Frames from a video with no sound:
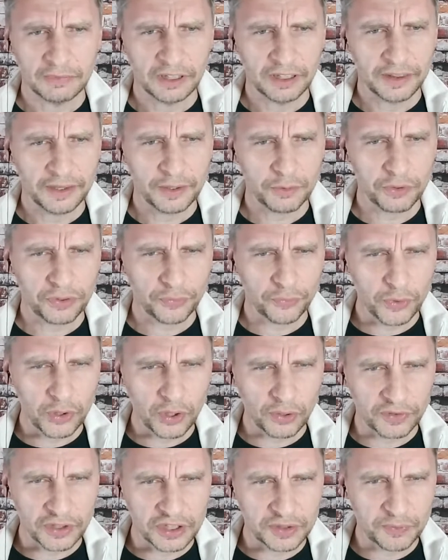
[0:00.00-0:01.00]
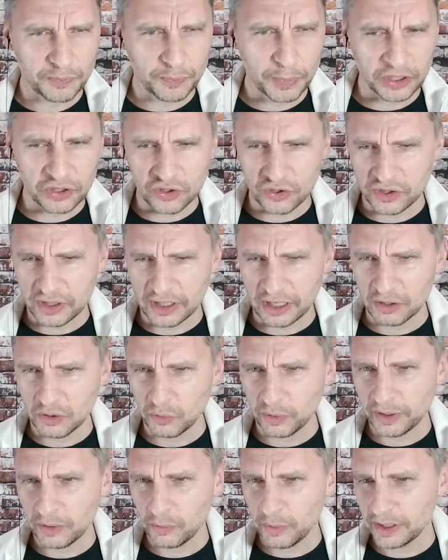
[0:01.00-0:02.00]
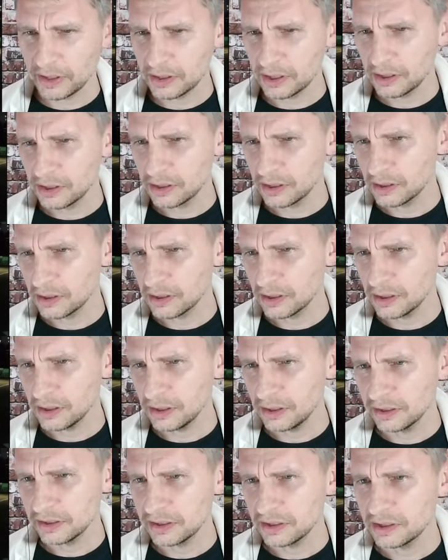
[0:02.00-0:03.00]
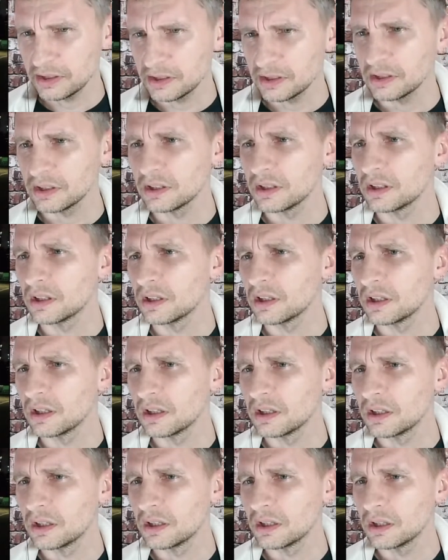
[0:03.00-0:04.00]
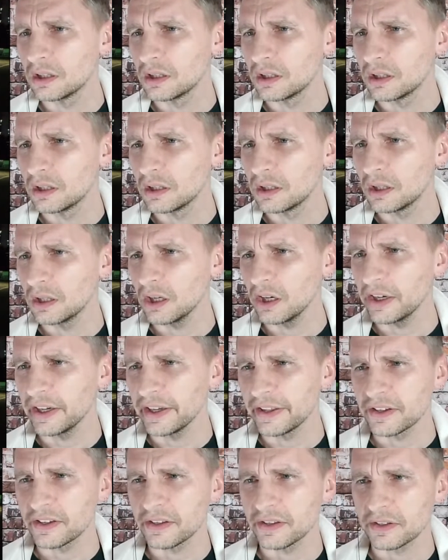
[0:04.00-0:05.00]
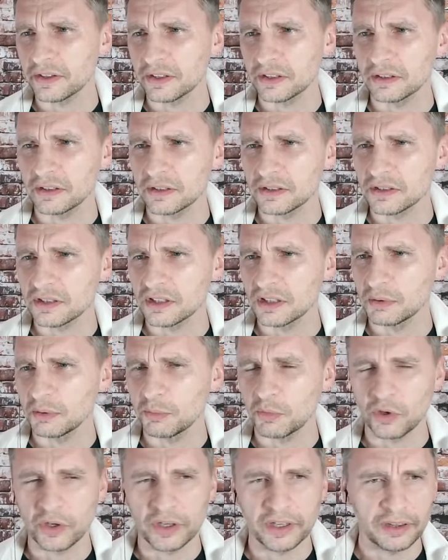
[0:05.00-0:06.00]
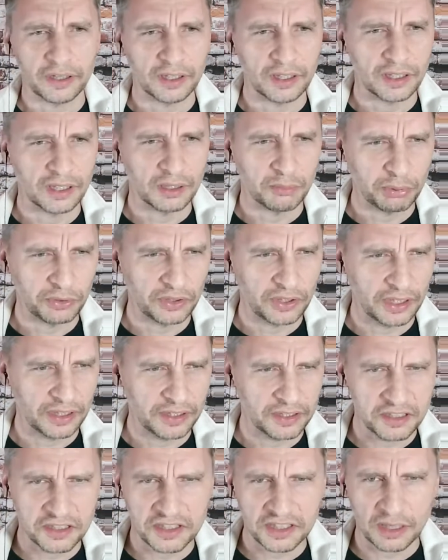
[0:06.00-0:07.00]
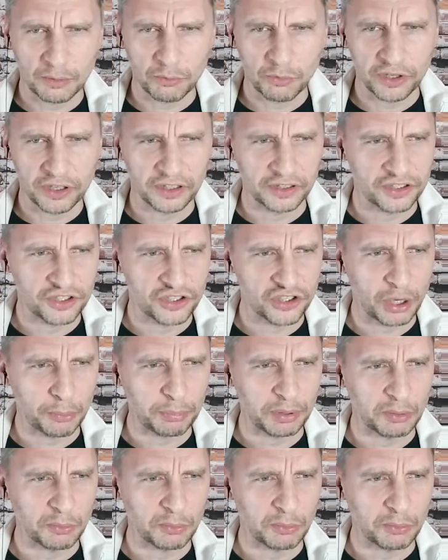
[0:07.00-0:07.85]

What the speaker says: There were 3 of these pictures. I don't know where they went. Let's see. Oh yeah, there's gonna be more, I think. But yeah, this is somewhere in a shopping